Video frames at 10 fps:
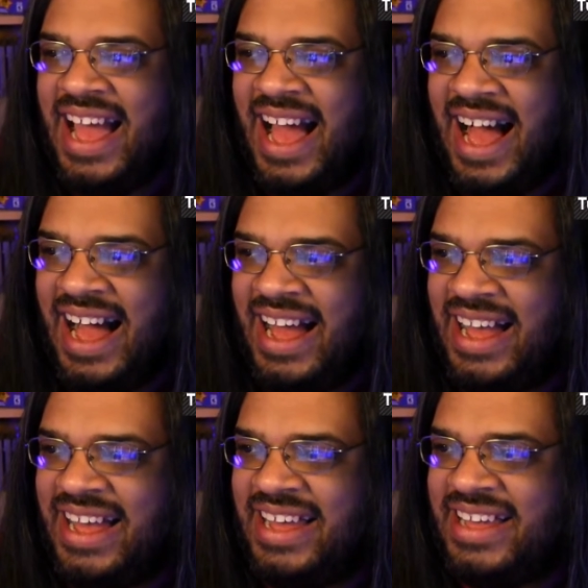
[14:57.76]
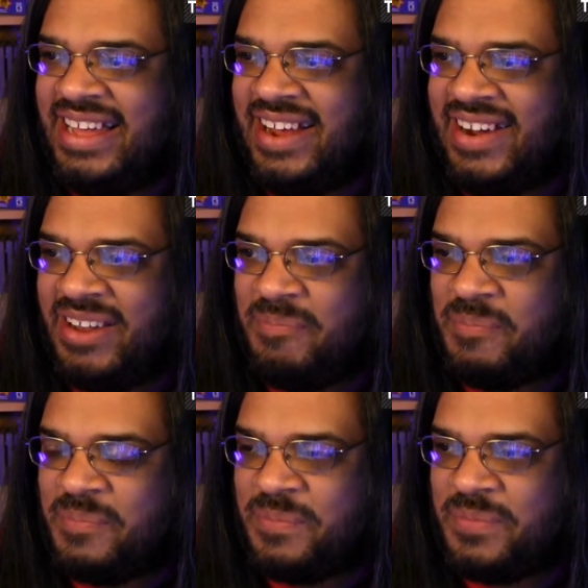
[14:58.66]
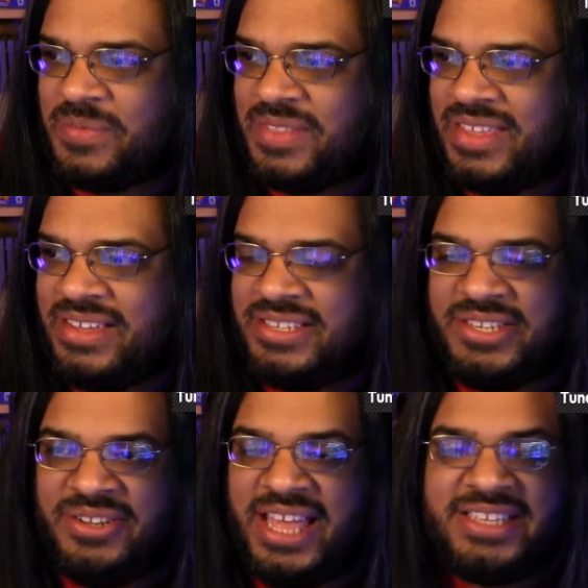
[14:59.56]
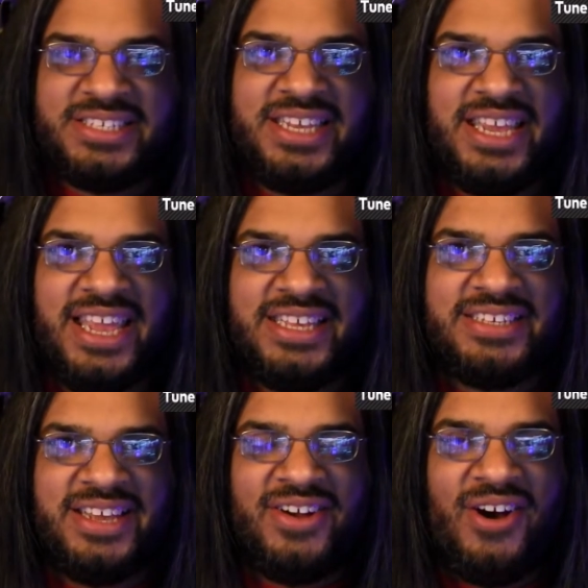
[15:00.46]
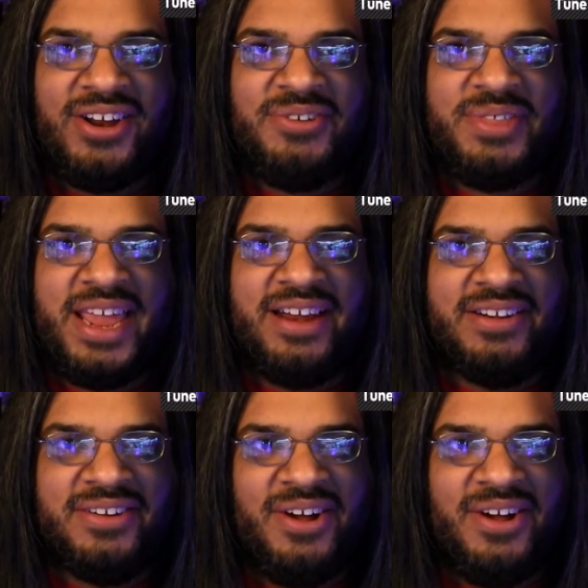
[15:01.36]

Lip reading: All right. So let's see. Are you there?